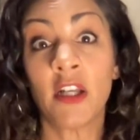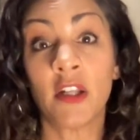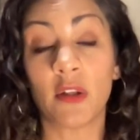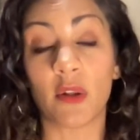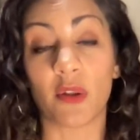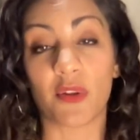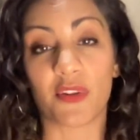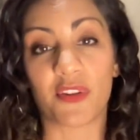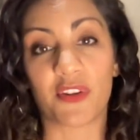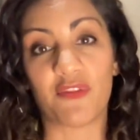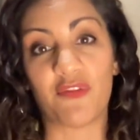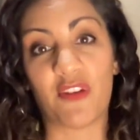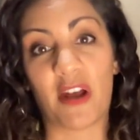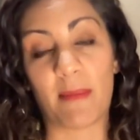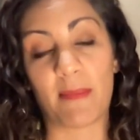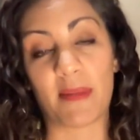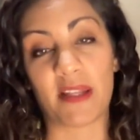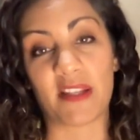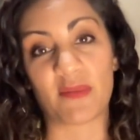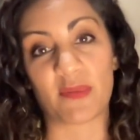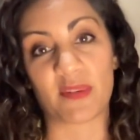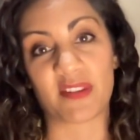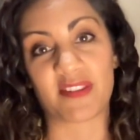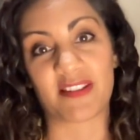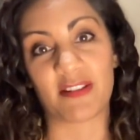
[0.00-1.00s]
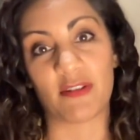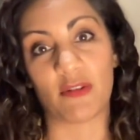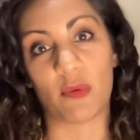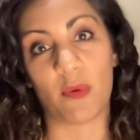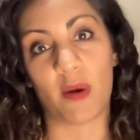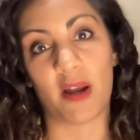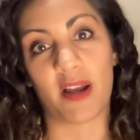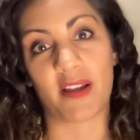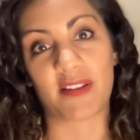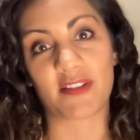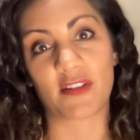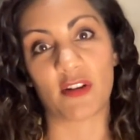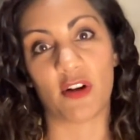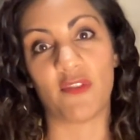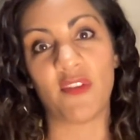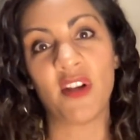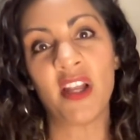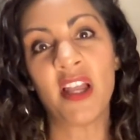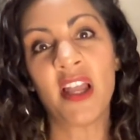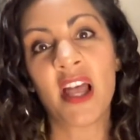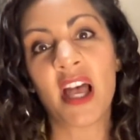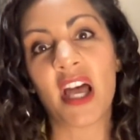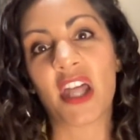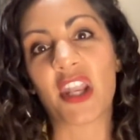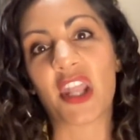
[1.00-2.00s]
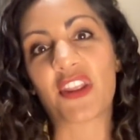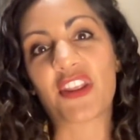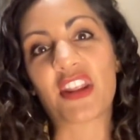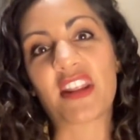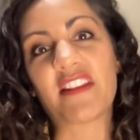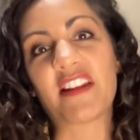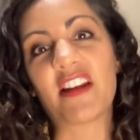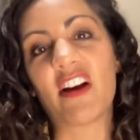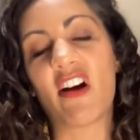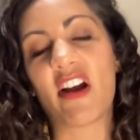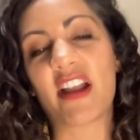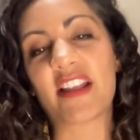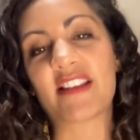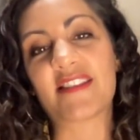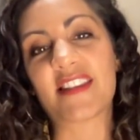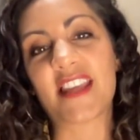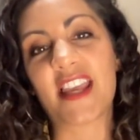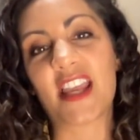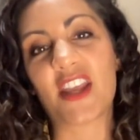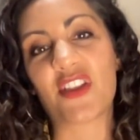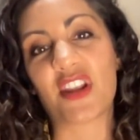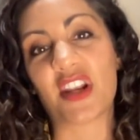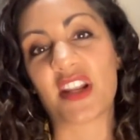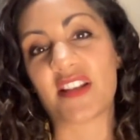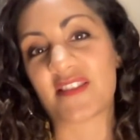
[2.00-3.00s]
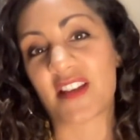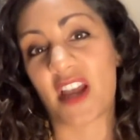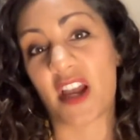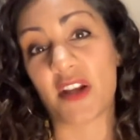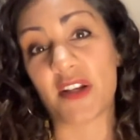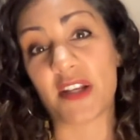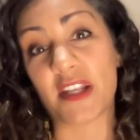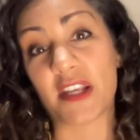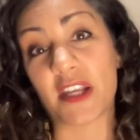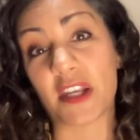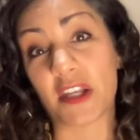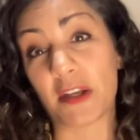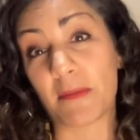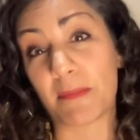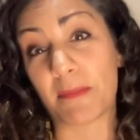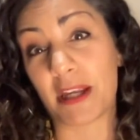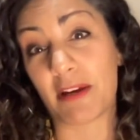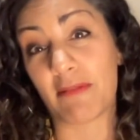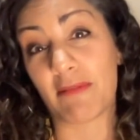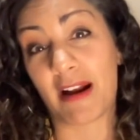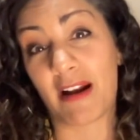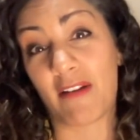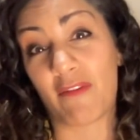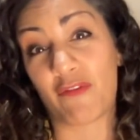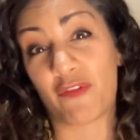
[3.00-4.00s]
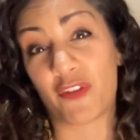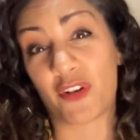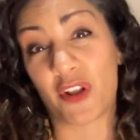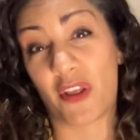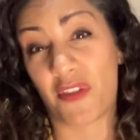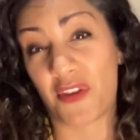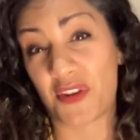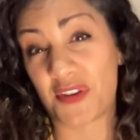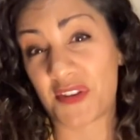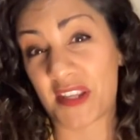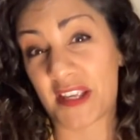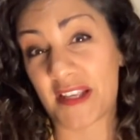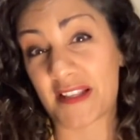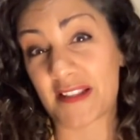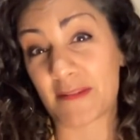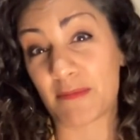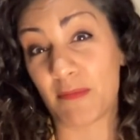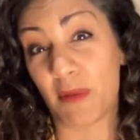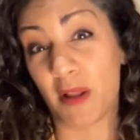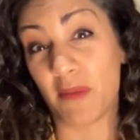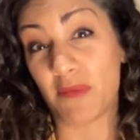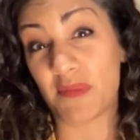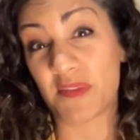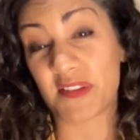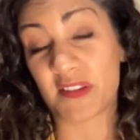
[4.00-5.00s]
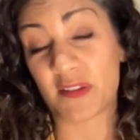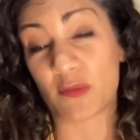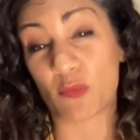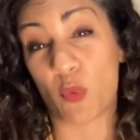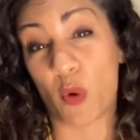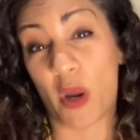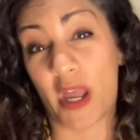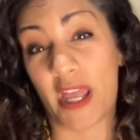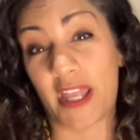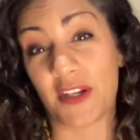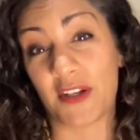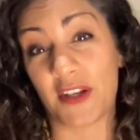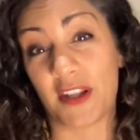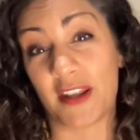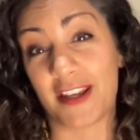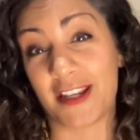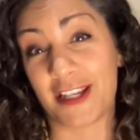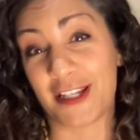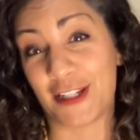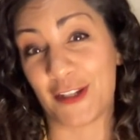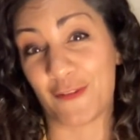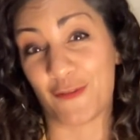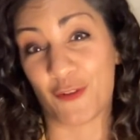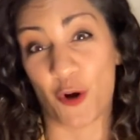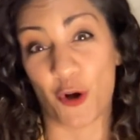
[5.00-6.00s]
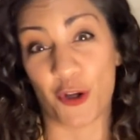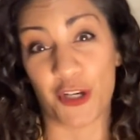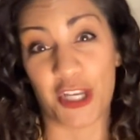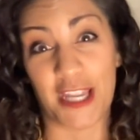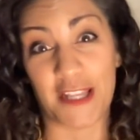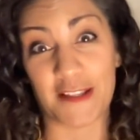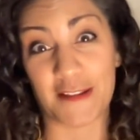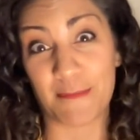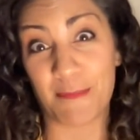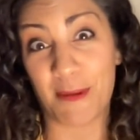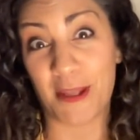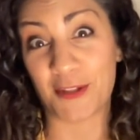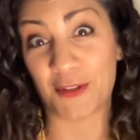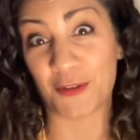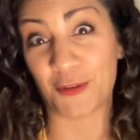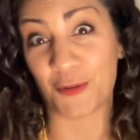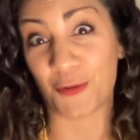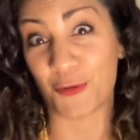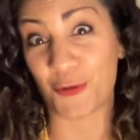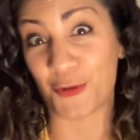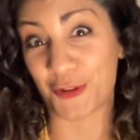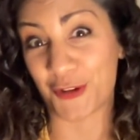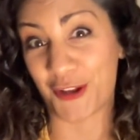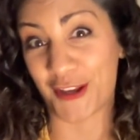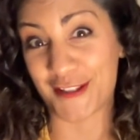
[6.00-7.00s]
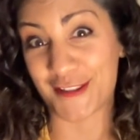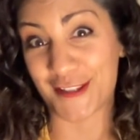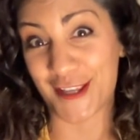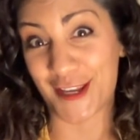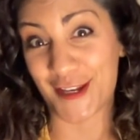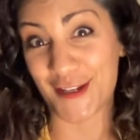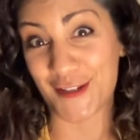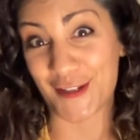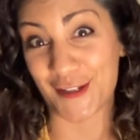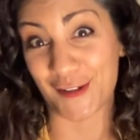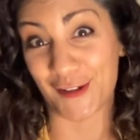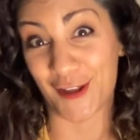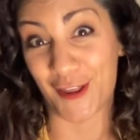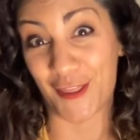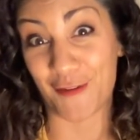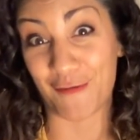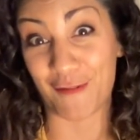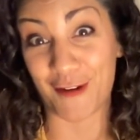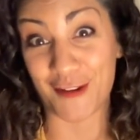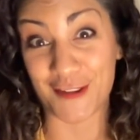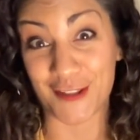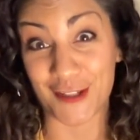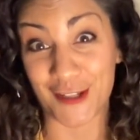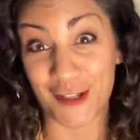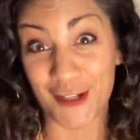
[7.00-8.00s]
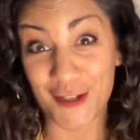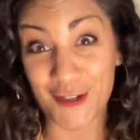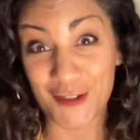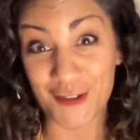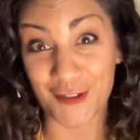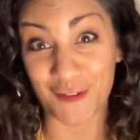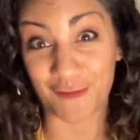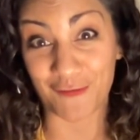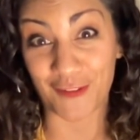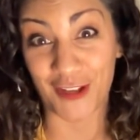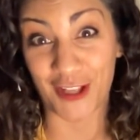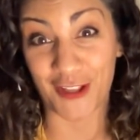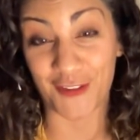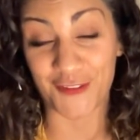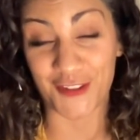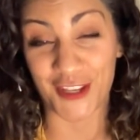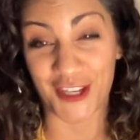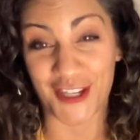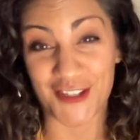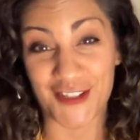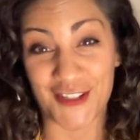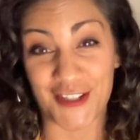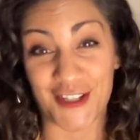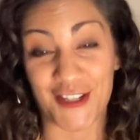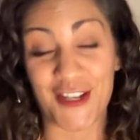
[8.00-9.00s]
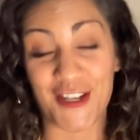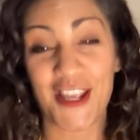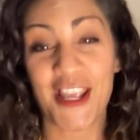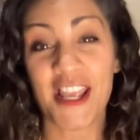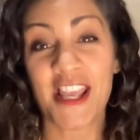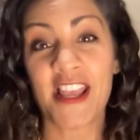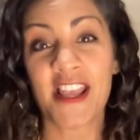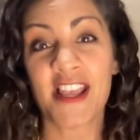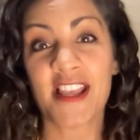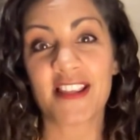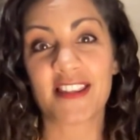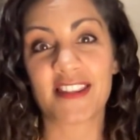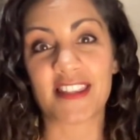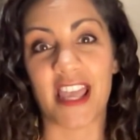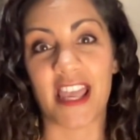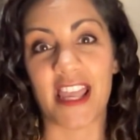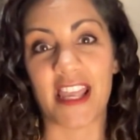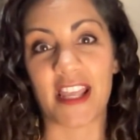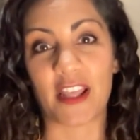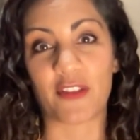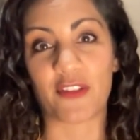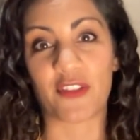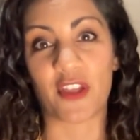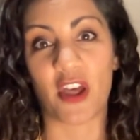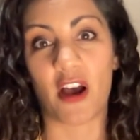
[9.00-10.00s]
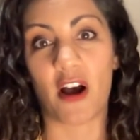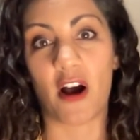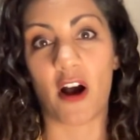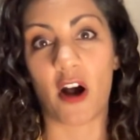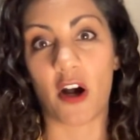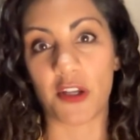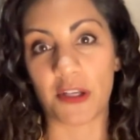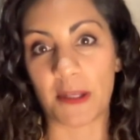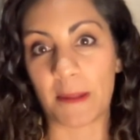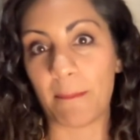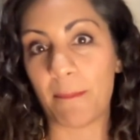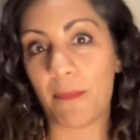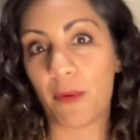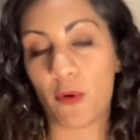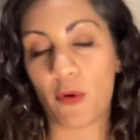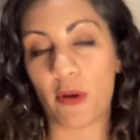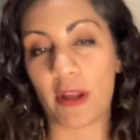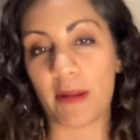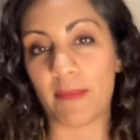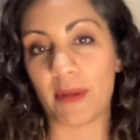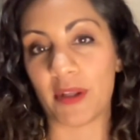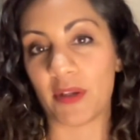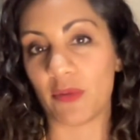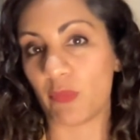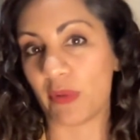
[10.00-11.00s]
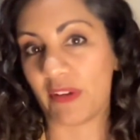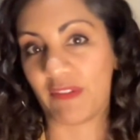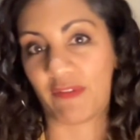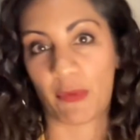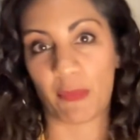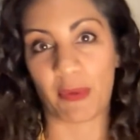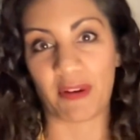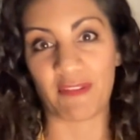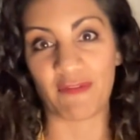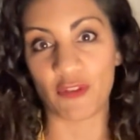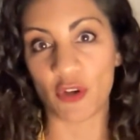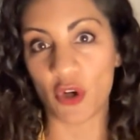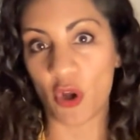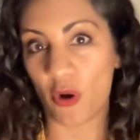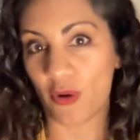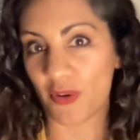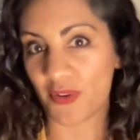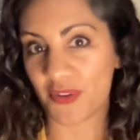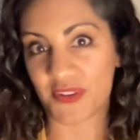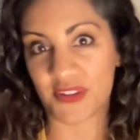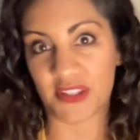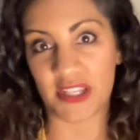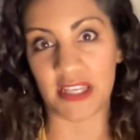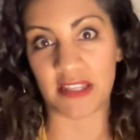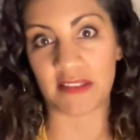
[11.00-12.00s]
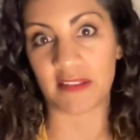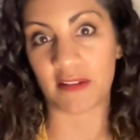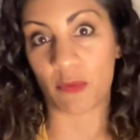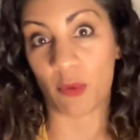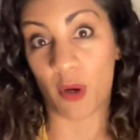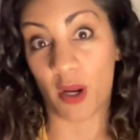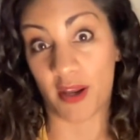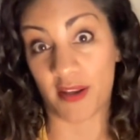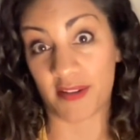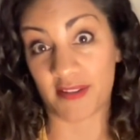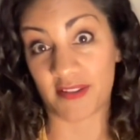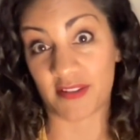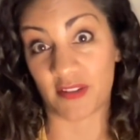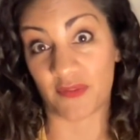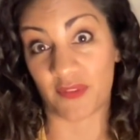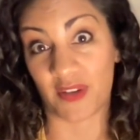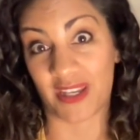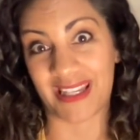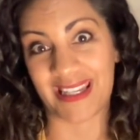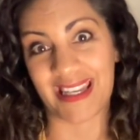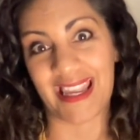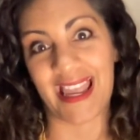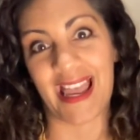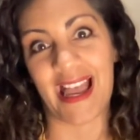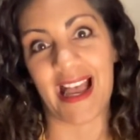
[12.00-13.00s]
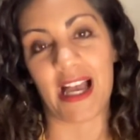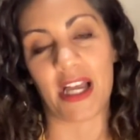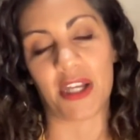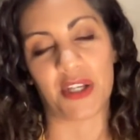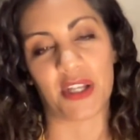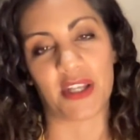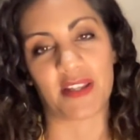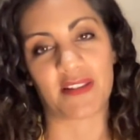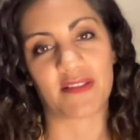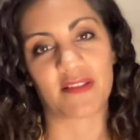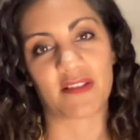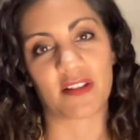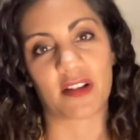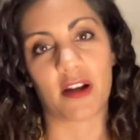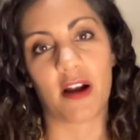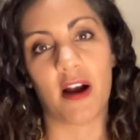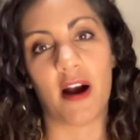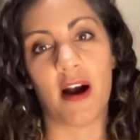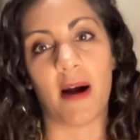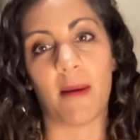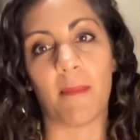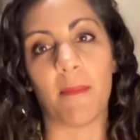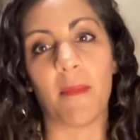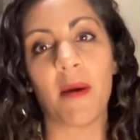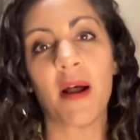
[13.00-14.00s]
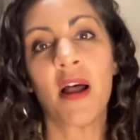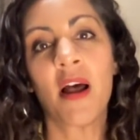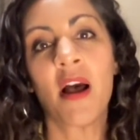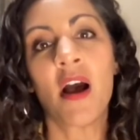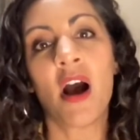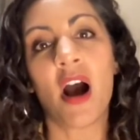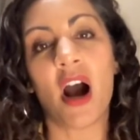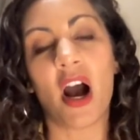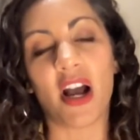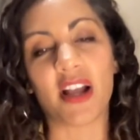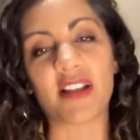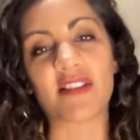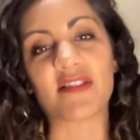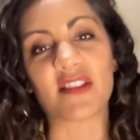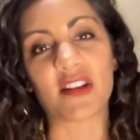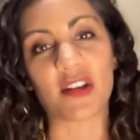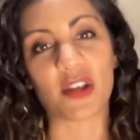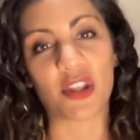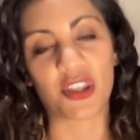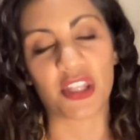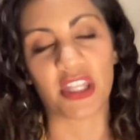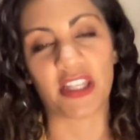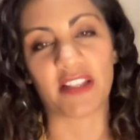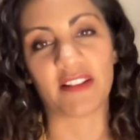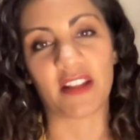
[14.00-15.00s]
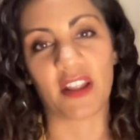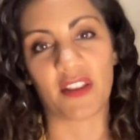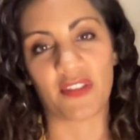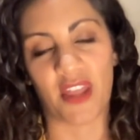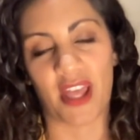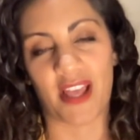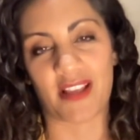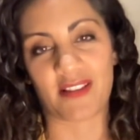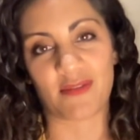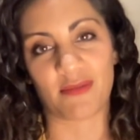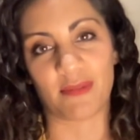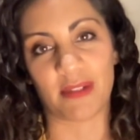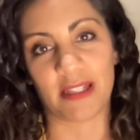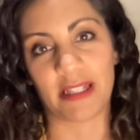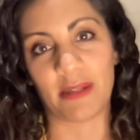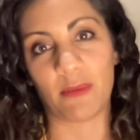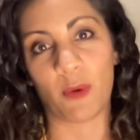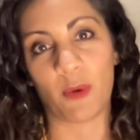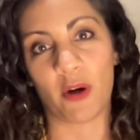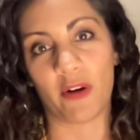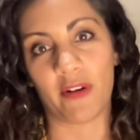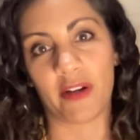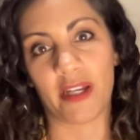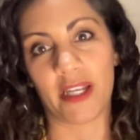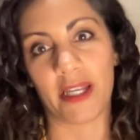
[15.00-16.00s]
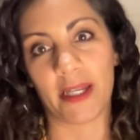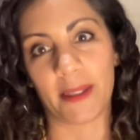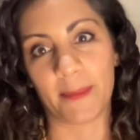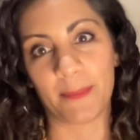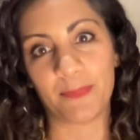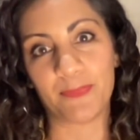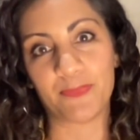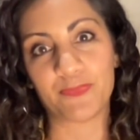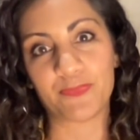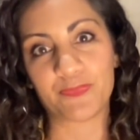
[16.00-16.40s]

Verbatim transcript: Lots of families were still worse off. And I think the idea that it's only going to be around for another 6 months, when you've got an independent organisation like the Resolution Foundation saying that unemployment, we've not seen the worst of it yet and it's to come, I do think that that's really worrying.